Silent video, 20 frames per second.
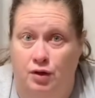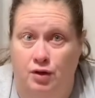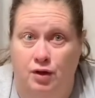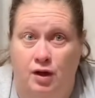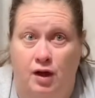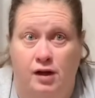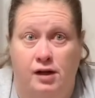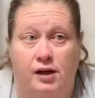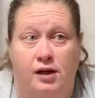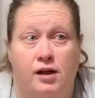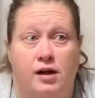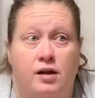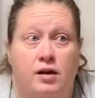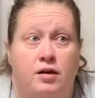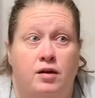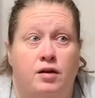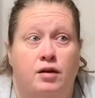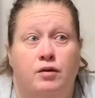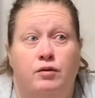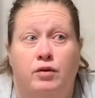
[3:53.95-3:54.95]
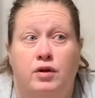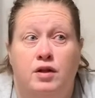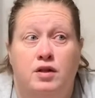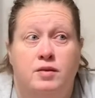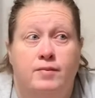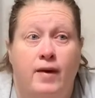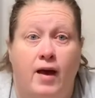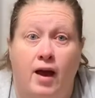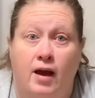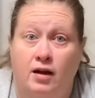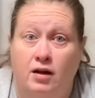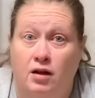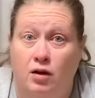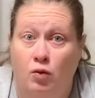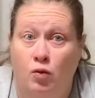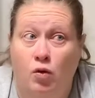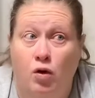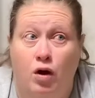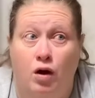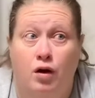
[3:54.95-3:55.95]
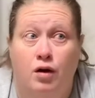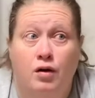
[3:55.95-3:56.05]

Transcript: I get it when it's packed in water.